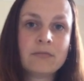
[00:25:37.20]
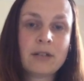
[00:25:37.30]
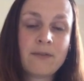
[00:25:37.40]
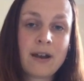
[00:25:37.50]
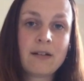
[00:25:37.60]

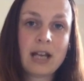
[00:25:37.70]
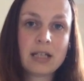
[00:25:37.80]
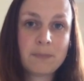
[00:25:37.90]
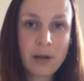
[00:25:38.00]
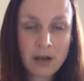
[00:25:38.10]

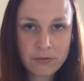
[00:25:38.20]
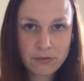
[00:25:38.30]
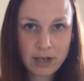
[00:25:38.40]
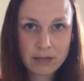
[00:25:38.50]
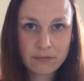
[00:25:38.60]
variegated pearl
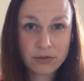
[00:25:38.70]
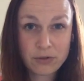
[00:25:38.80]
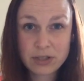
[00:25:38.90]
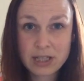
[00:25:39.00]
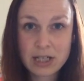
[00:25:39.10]
thread for
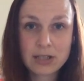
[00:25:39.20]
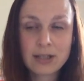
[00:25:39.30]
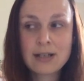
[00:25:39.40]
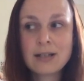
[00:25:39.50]
cross stitch,